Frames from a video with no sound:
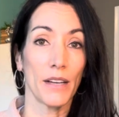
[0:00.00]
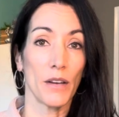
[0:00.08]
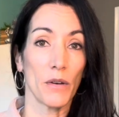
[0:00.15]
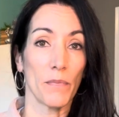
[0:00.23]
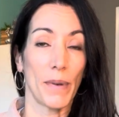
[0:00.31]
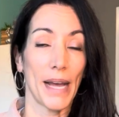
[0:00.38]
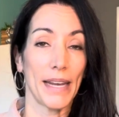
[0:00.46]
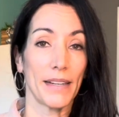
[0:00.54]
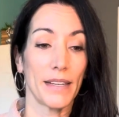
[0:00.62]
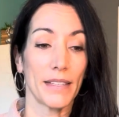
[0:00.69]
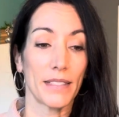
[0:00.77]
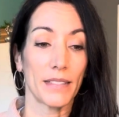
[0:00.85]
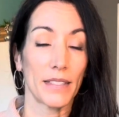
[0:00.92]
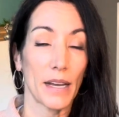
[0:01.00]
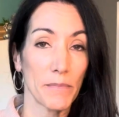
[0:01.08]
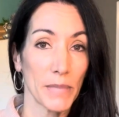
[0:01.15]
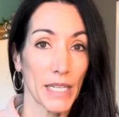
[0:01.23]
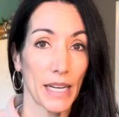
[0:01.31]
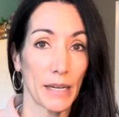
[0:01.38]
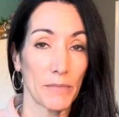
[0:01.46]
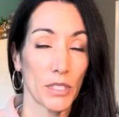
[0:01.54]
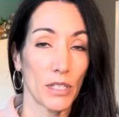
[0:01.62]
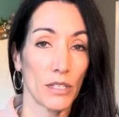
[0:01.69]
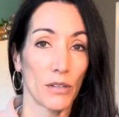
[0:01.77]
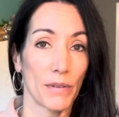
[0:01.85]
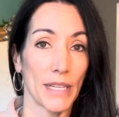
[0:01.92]
But sometimes,
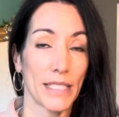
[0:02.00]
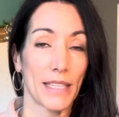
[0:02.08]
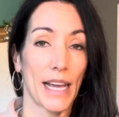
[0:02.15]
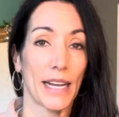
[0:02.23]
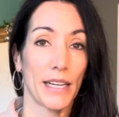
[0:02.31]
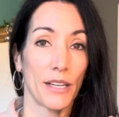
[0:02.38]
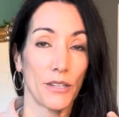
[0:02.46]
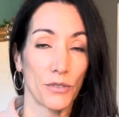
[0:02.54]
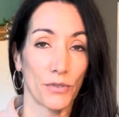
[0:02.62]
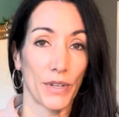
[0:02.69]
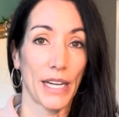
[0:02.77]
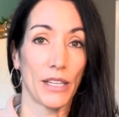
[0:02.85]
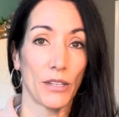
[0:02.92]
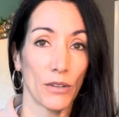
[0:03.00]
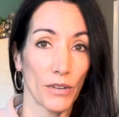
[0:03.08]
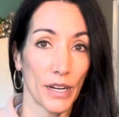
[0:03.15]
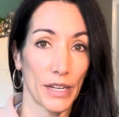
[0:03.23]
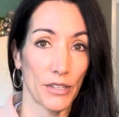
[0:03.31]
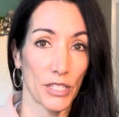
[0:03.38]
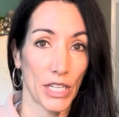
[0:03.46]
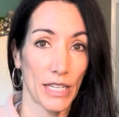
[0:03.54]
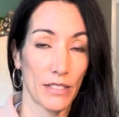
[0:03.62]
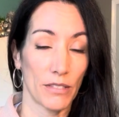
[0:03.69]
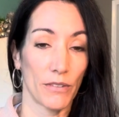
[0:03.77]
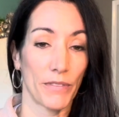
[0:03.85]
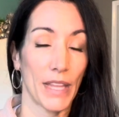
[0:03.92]
not always, that can drain your energy.
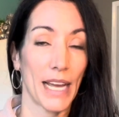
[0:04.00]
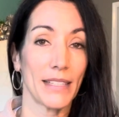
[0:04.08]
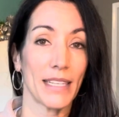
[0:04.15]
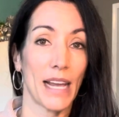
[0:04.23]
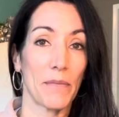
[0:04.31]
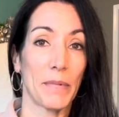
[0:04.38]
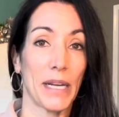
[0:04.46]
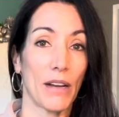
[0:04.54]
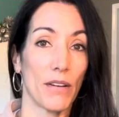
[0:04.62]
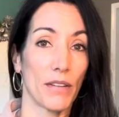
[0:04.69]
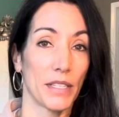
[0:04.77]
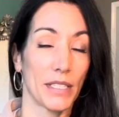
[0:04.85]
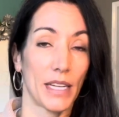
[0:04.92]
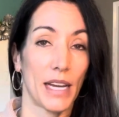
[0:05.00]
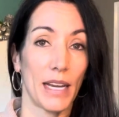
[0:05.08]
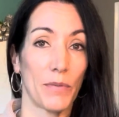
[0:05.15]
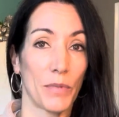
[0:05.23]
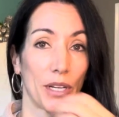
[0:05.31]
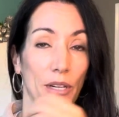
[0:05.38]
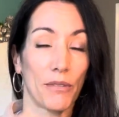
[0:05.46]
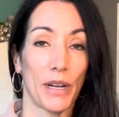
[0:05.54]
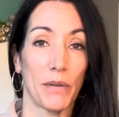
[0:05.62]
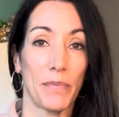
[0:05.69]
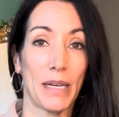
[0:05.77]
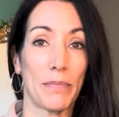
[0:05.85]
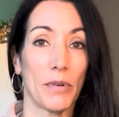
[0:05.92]
So if that's happening all the time where you're
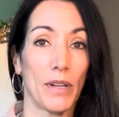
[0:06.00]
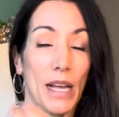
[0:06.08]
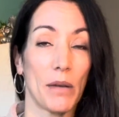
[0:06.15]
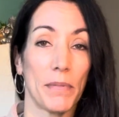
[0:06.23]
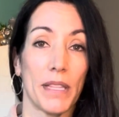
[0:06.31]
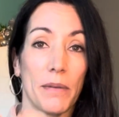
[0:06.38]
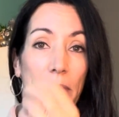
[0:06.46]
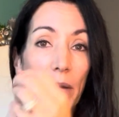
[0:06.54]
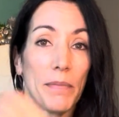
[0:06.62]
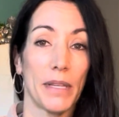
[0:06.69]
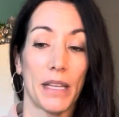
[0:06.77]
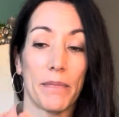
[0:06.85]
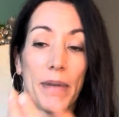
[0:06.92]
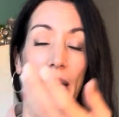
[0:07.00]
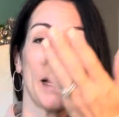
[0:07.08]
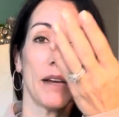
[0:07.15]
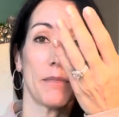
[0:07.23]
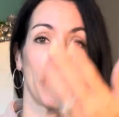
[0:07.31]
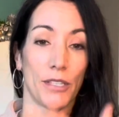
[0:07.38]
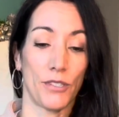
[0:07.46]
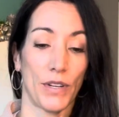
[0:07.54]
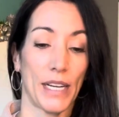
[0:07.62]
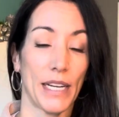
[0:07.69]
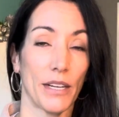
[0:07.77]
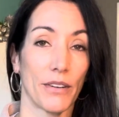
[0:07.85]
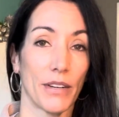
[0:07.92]
around people helping them, but it's draining your